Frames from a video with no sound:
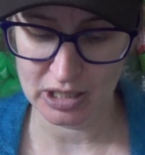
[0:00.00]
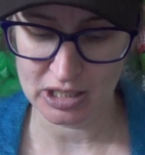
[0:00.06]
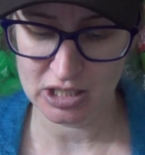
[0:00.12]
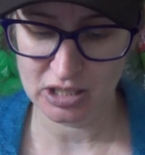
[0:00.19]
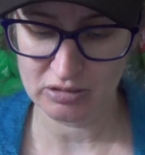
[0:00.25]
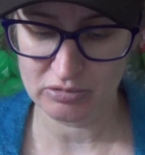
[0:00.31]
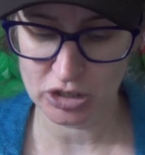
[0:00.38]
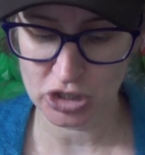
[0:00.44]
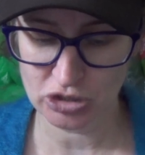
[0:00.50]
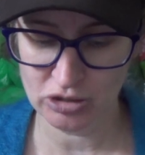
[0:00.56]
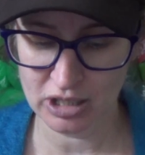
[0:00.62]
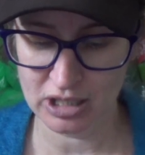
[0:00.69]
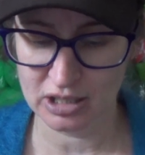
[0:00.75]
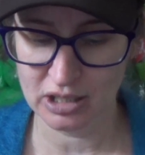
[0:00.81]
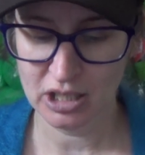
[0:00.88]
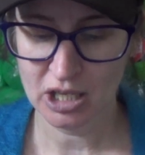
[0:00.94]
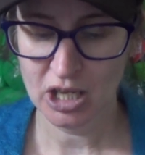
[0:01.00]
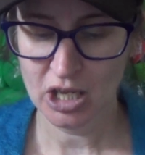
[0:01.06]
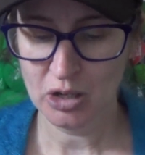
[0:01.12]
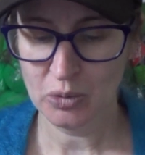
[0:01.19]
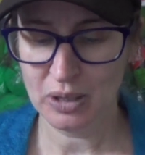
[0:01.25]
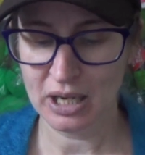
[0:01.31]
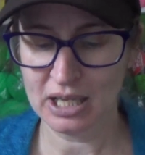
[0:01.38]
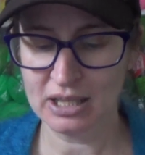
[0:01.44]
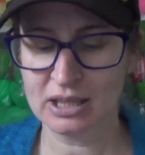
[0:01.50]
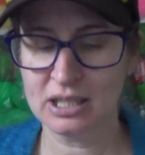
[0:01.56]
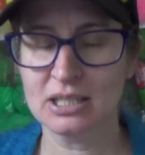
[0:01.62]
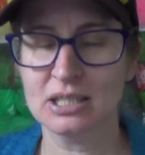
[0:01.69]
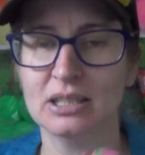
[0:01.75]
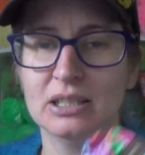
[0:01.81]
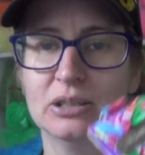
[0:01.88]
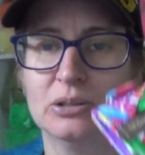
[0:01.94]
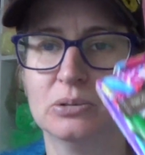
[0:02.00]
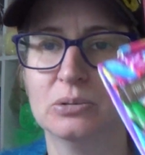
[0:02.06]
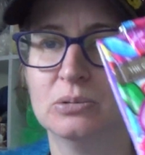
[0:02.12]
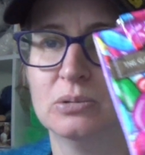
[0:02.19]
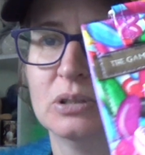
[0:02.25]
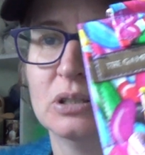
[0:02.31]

to the retreat, we had this little,